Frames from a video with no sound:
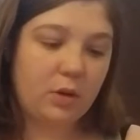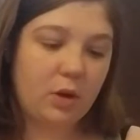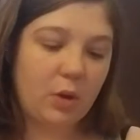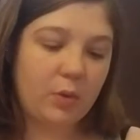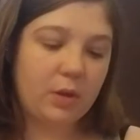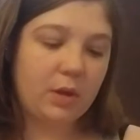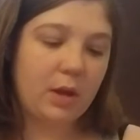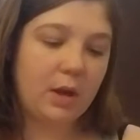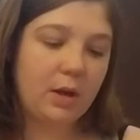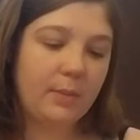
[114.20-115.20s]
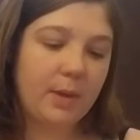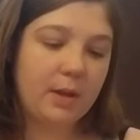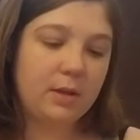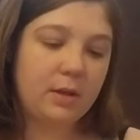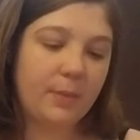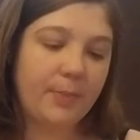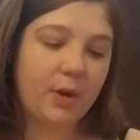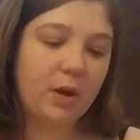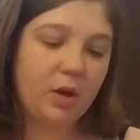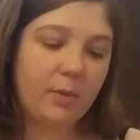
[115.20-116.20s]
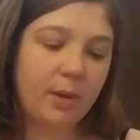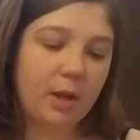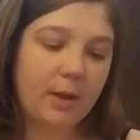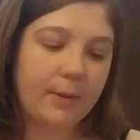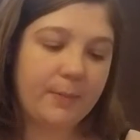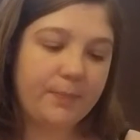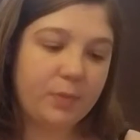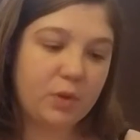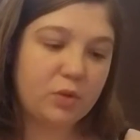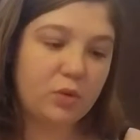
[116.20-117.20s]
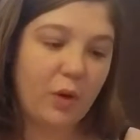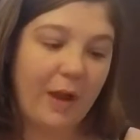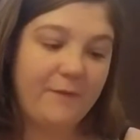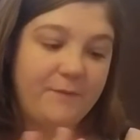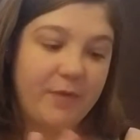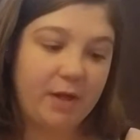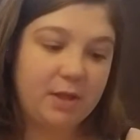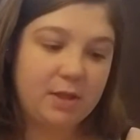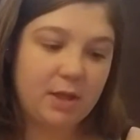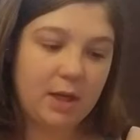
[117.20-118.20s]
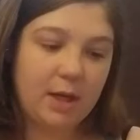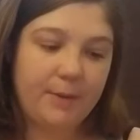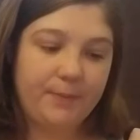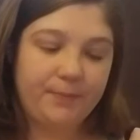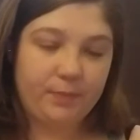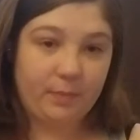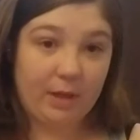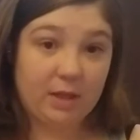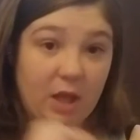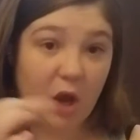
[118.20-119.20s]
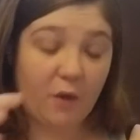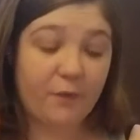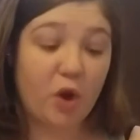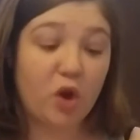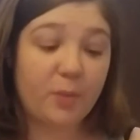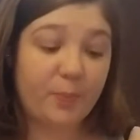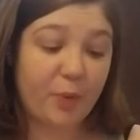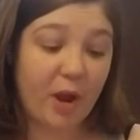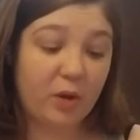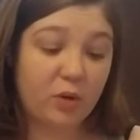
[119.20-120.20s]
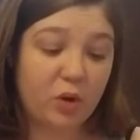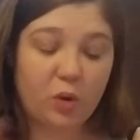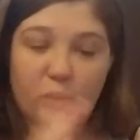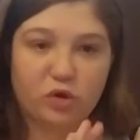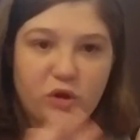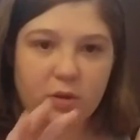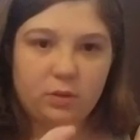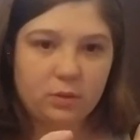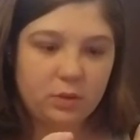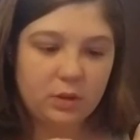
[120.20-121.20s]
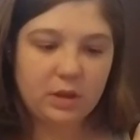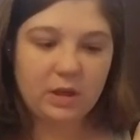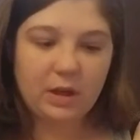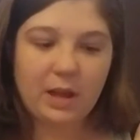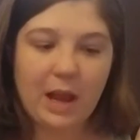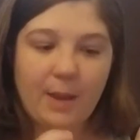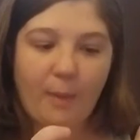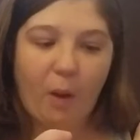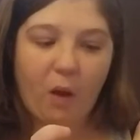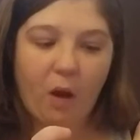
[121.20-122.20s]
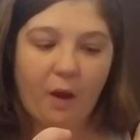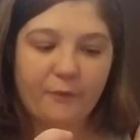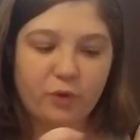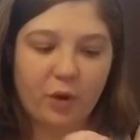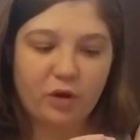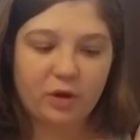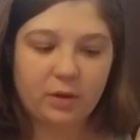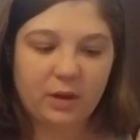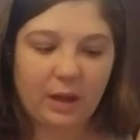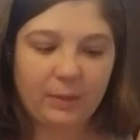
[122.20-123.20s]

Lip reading: so it's kind of messed up a little bit. So I fixed it myself. It looked brand new. It came off, so I just